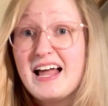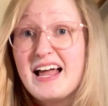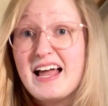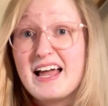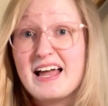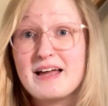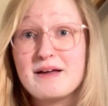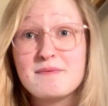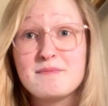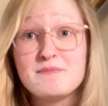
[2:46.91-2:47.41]

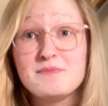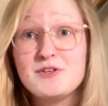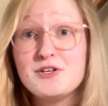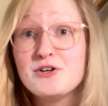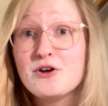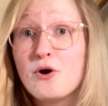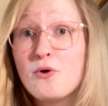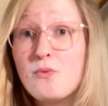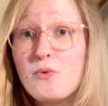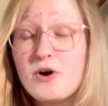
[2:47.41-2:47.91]
You
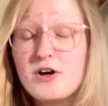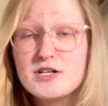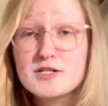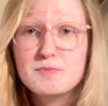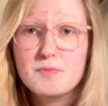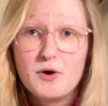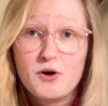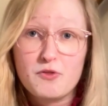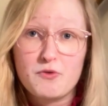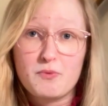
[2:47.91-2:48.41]
know, it works
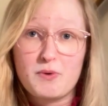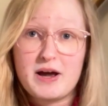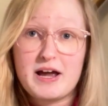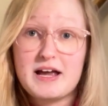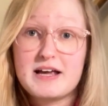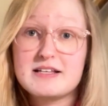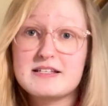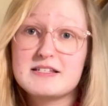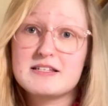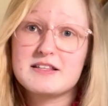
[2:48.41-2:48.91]
both
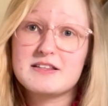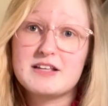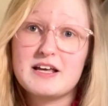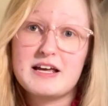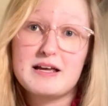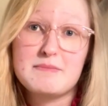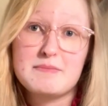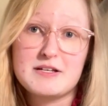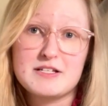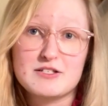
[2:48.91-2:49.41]
ways.
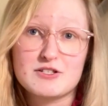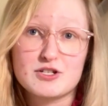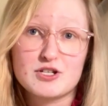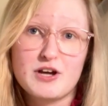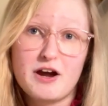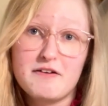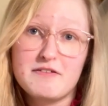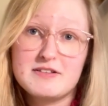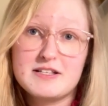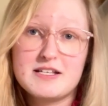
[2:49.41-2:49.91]
It means the
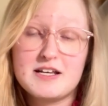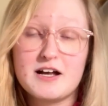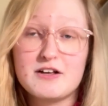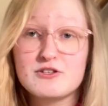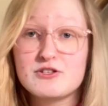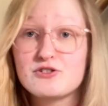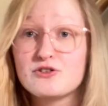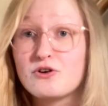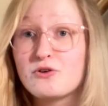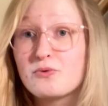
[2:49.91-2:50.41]
charity aren't
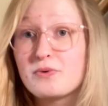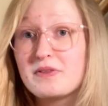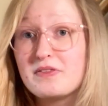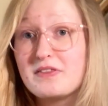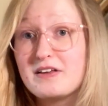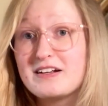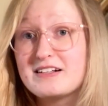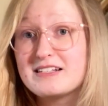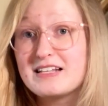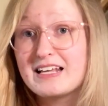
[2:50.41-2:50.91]
stuck with
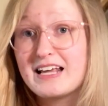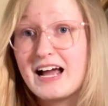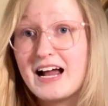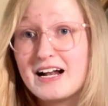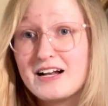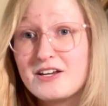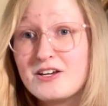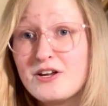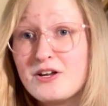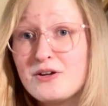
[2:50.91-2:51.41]
things they
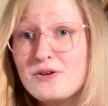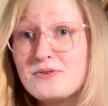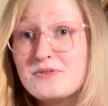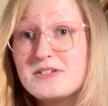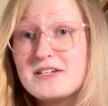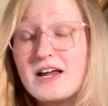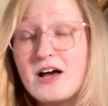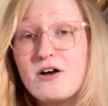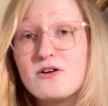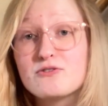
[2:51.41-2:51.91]
can't use,
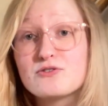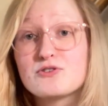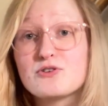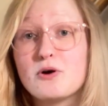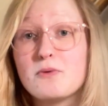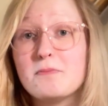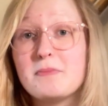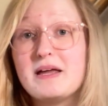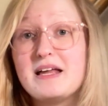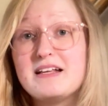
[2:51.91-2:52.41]
and it
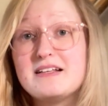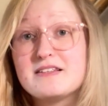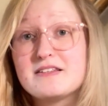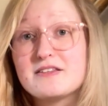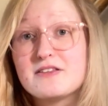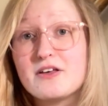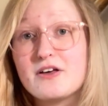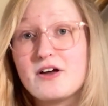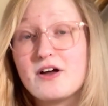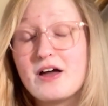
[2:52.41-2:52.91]
also means
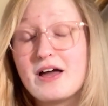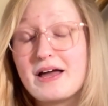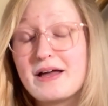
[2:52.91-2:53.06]
that